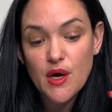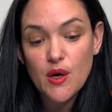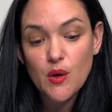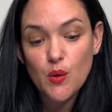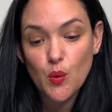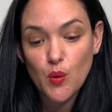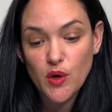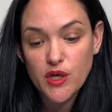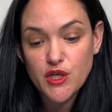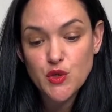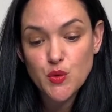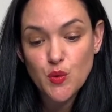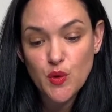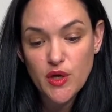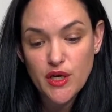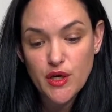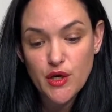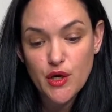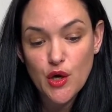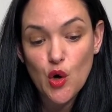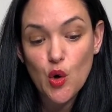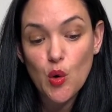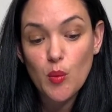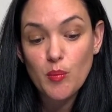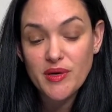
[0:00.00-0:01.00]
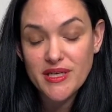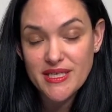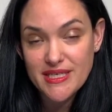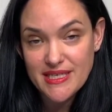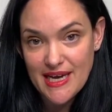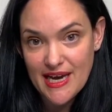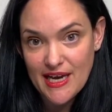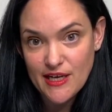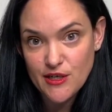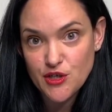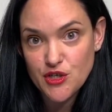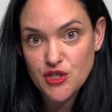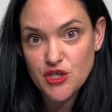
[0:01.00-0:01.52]
which we know
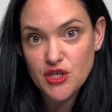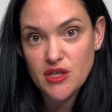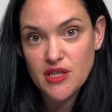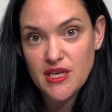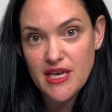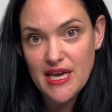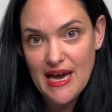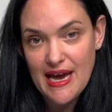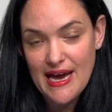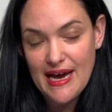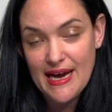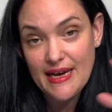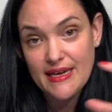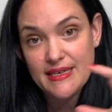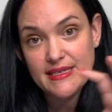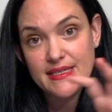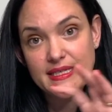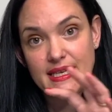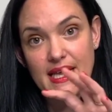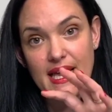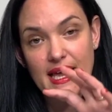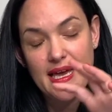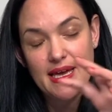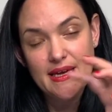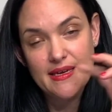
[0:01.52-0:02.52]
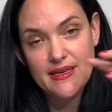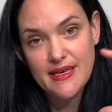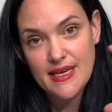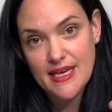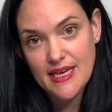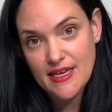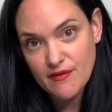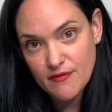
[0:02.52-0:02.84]
potentially has an